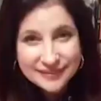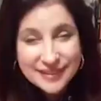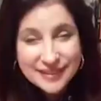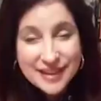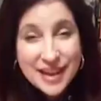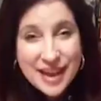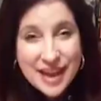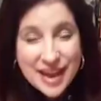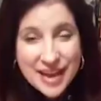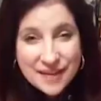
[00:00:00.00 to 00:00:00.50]

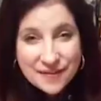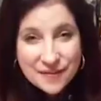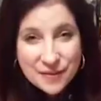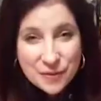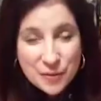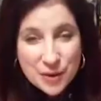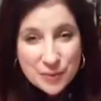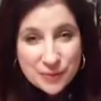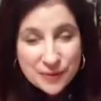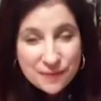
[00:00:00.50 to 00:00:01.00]
Hey everyone,
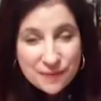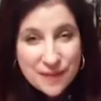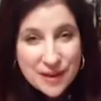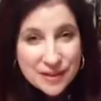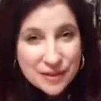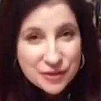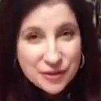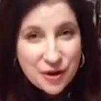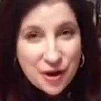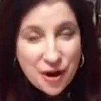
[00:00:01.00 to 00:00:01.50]

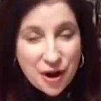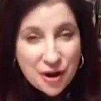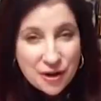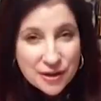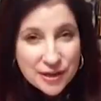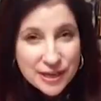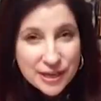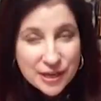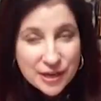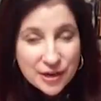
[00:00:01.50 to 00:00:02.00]
Professor Hart
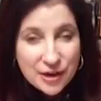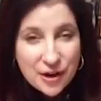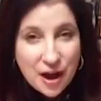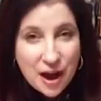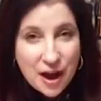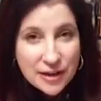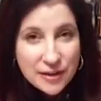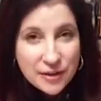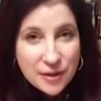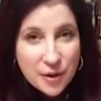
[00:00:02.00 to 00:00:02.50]
here. I
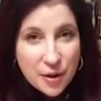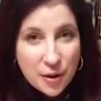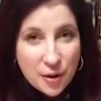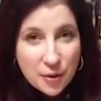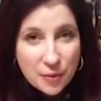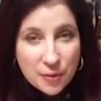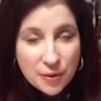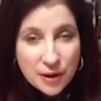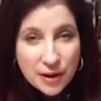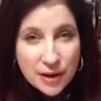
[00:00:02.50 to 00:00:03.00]
know
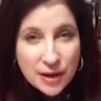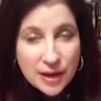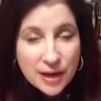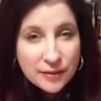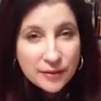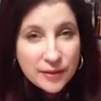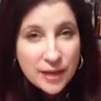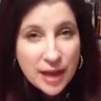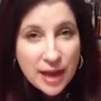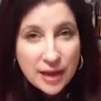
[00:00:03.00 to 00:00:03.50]

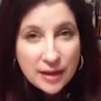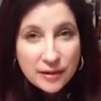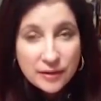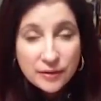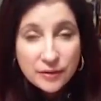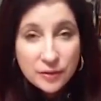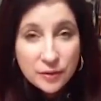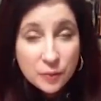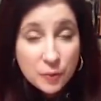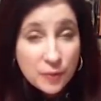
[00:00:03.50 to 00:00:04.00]
that
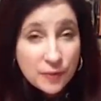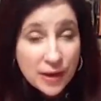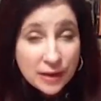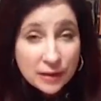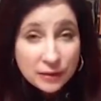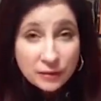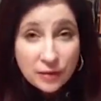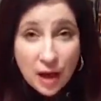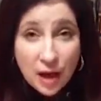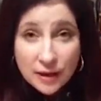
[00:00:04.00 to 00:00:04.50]
we've had a
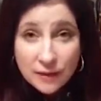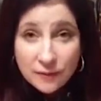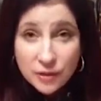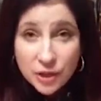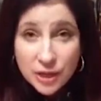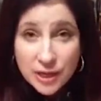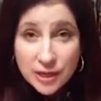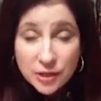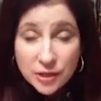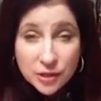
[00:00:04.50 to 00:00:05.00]
lot of
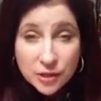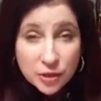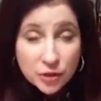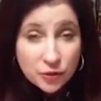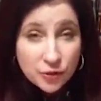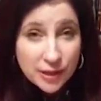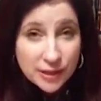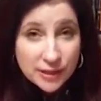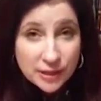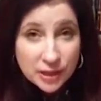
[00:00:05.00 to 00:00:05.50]
changes and
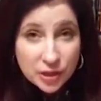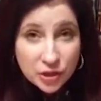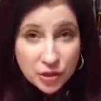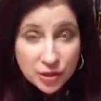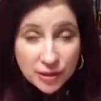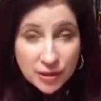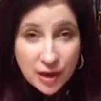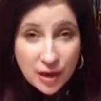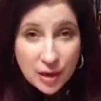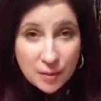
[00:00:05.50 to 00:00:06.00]
transition
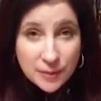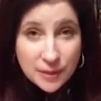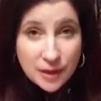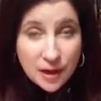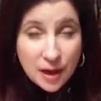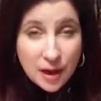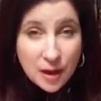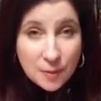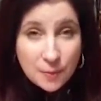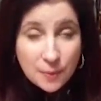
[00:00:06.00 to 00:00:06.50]
coming
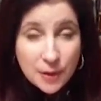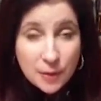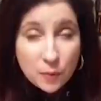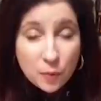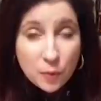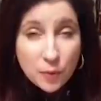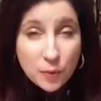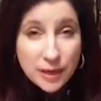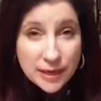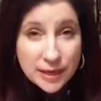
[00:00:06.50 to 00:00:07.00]
up, but
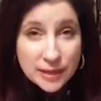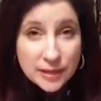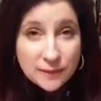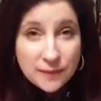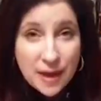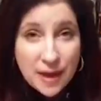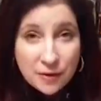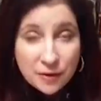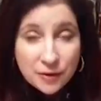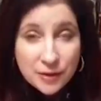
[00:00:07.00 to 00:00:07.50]
we as
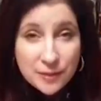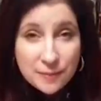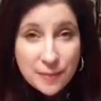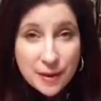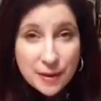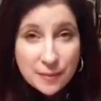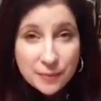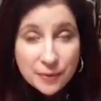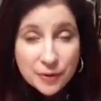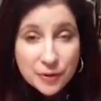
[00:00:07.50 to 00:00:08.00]
faculty
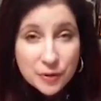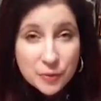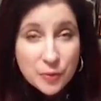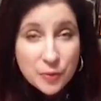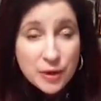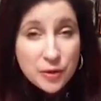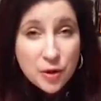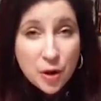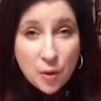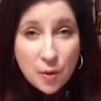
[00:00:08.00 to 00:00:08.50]
members, we
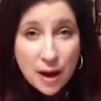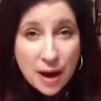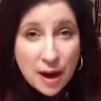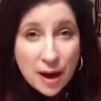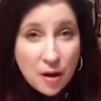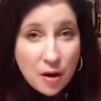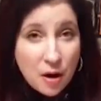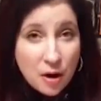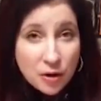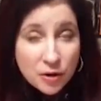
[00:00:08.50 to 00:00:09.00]
know how
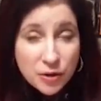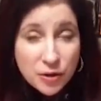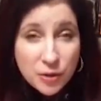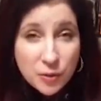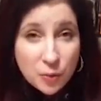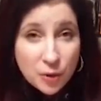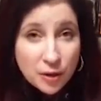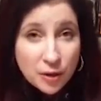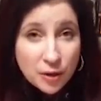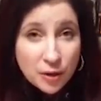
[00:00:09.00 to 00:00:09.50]
hard you
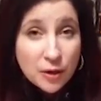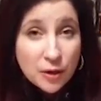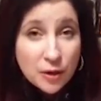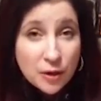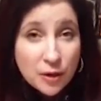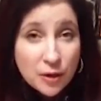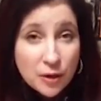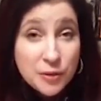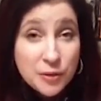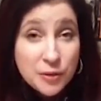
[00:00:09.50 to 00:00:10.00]
worked, and we are going
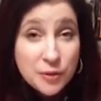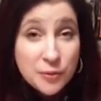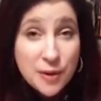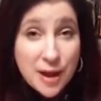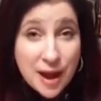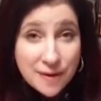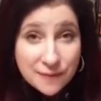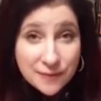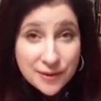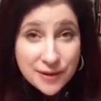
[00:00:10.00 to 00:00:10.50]
to do
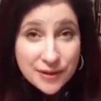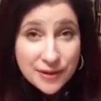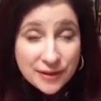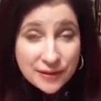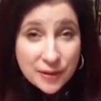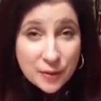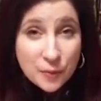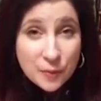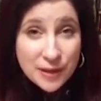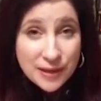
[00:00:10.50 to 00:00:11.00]
everything that
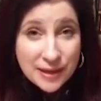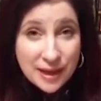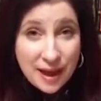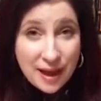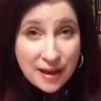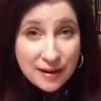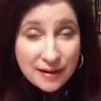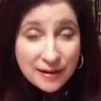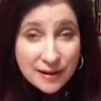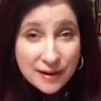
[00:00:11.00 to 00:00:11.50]
we
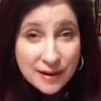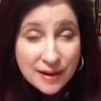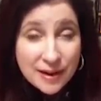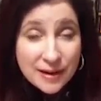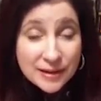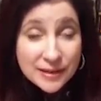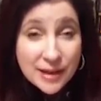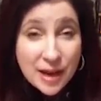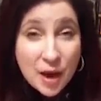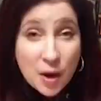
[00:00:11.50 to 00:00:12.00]
can to
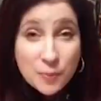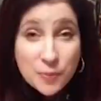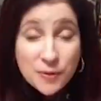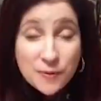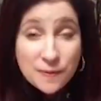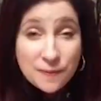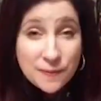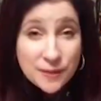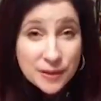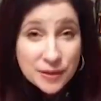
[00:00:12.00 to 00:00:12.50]
help you
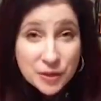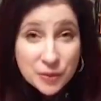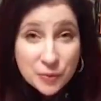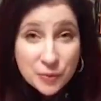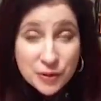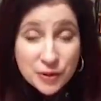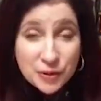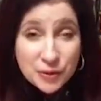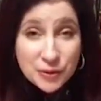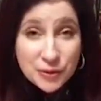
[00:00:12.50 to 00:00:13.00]
finish what
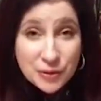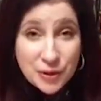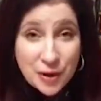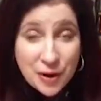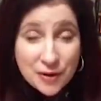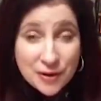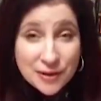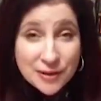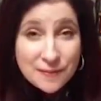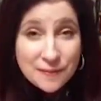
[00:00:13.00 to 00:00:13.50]
you
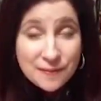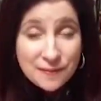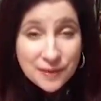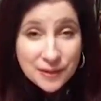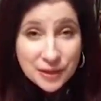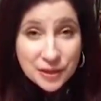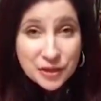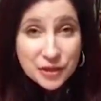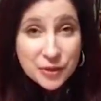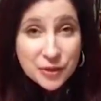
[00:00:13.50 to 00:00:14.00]
started and
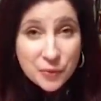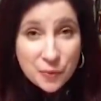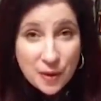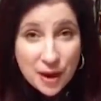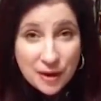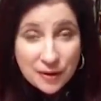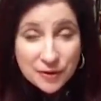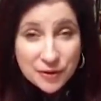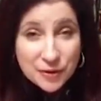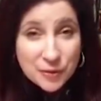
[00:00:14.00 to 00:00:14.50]
finish it well.
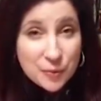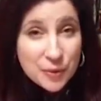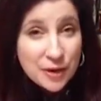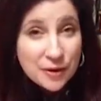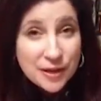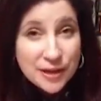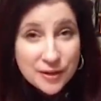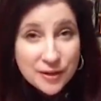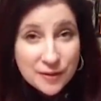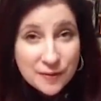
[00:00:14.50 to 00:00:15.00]
So we are
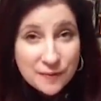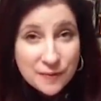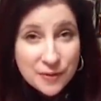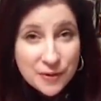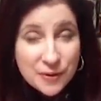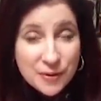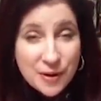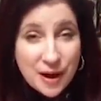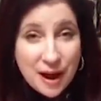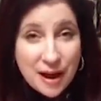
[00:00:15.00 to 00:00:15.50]
here for you
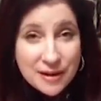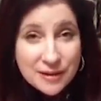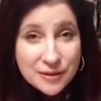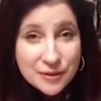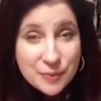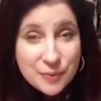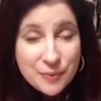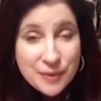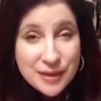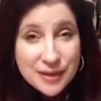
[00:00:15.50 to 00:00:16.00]
guys, so
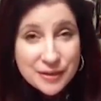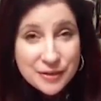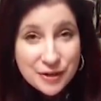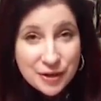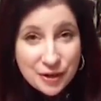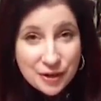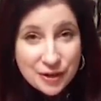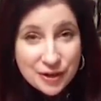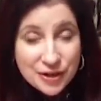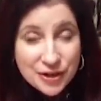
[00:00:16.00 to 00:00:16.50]
be
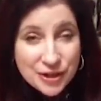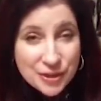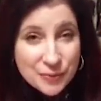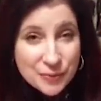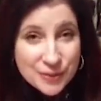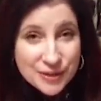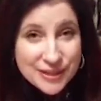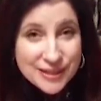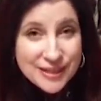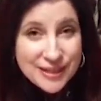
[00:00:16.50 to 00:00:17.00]
encouraged, and we'll
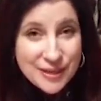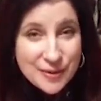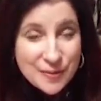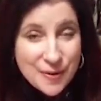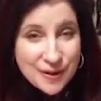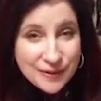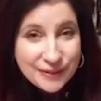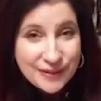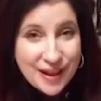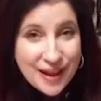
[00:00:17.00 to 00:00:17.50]
see you
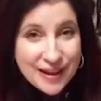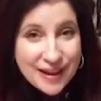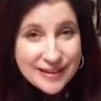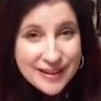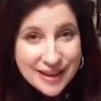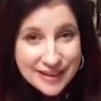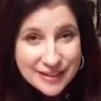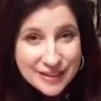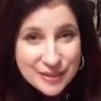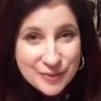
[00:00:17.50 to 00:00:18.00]
online
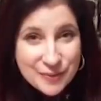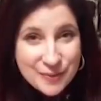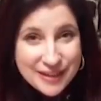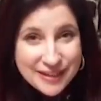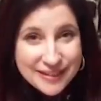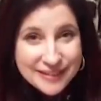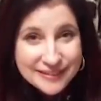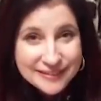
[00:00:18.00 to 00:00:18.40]
next week.